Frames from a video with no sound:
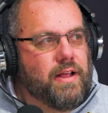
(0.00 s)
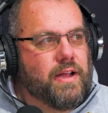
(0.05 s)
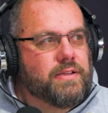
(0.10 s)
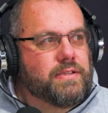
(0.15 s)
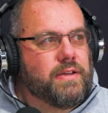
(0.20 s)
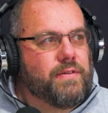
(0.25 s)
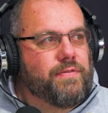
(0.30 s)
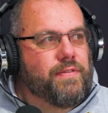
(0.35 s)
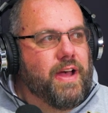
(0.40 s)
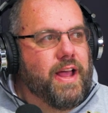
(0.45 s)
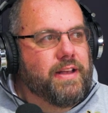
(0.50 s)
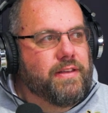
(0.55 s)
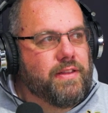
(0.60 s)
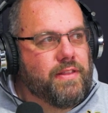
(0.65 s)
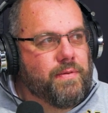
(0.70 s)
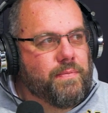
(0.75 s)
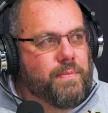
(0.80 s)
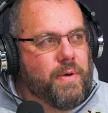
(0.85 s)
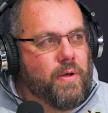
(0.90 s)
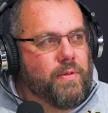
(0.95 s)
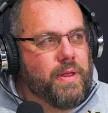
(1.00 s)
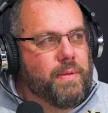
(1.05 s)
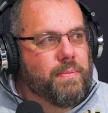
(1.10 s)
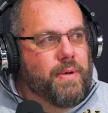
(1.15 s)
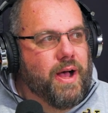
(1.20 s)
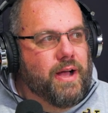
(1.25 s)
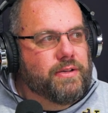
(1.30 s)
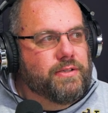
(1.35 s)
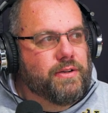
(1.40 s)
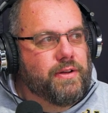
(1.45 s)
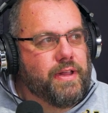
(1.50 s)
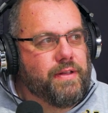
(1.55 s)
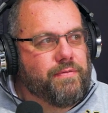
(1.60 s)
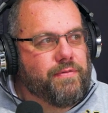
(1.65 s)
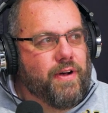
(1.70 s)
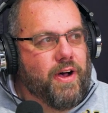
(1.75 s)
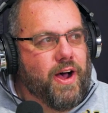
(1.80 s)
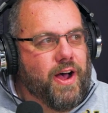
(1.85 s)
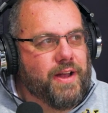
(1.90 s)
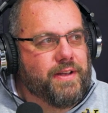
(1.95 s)
He lost a fight to the only boxer he
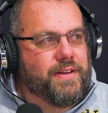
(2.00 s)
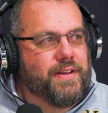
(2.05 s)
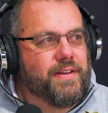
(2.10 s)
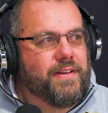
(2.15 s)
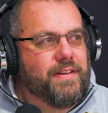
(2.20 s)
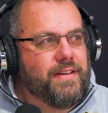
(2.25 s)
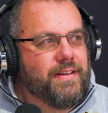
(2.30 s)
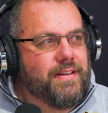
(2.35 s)
fought.